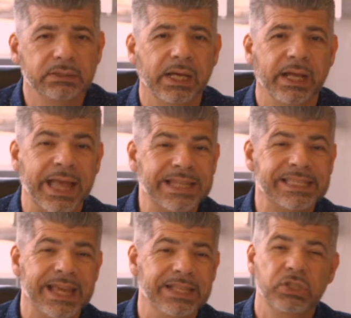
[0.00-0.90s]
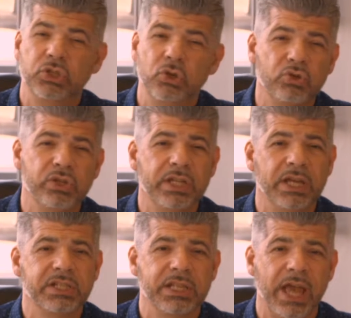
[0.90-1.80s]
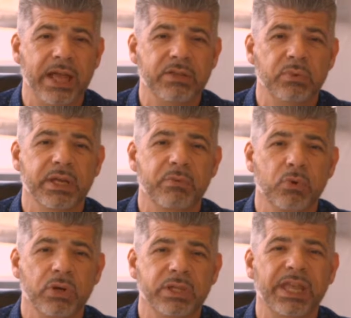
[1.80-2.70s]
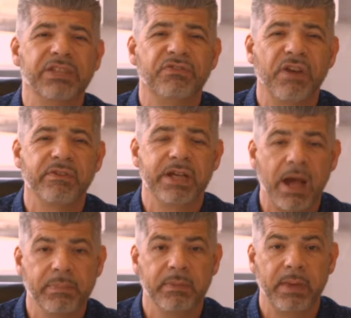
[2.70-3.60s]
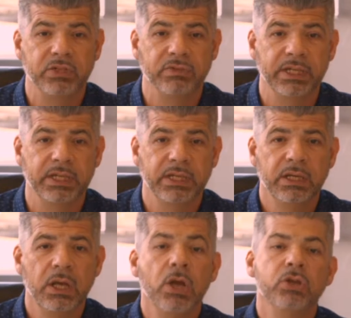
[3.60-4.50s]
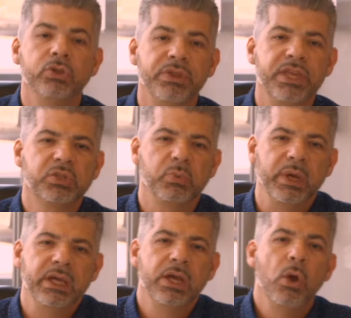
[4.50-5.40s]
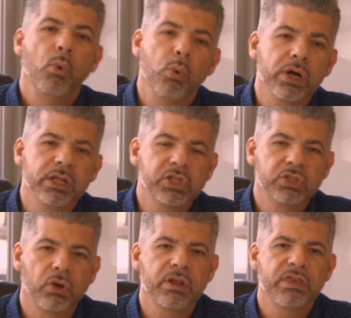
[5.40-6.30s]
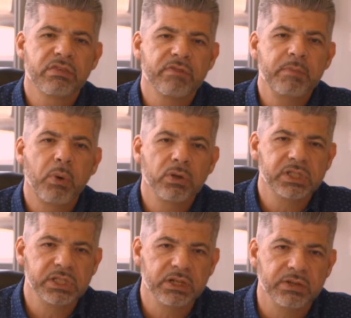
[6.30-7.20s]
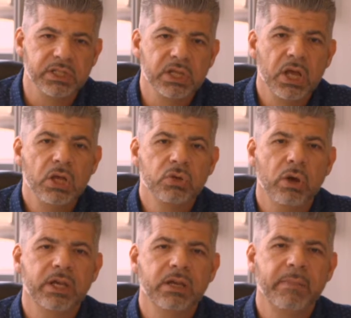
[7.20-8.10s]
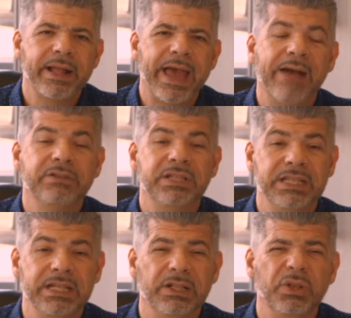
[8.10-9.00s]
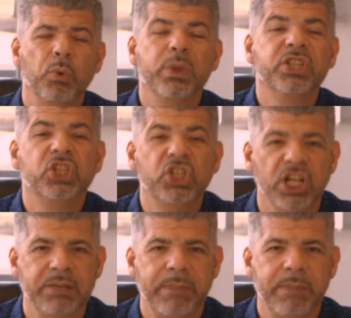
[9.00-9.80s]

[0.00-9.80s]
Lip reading: and that sentence usually doesn't end with a word that's very complimentary. So this week, we're going to start a 3-part series talking about how to deal with shitty